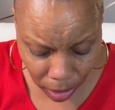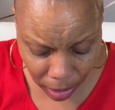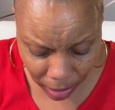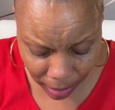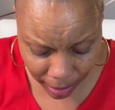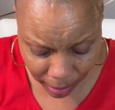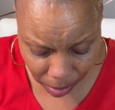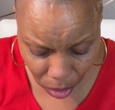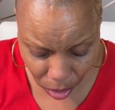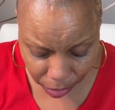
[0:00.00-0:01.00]
you can connect
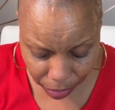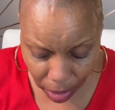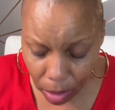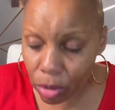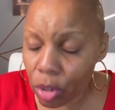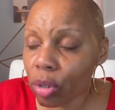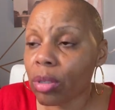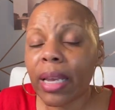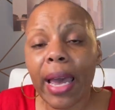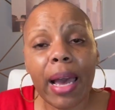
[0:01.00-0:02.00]
them to your phone, to
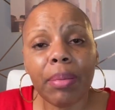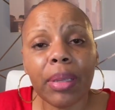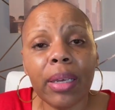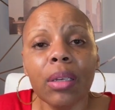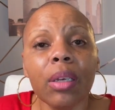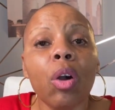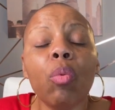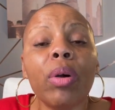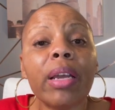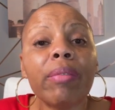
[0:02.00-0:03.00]
your tablet,
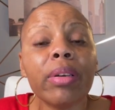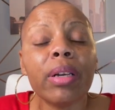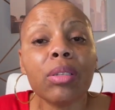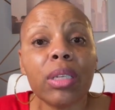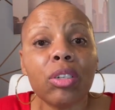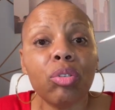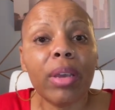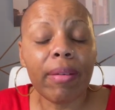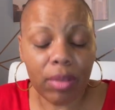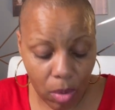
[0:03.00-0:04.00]
whatever else that you
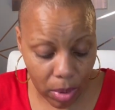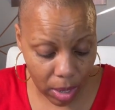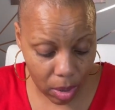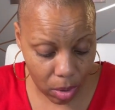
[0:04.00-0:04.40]
have going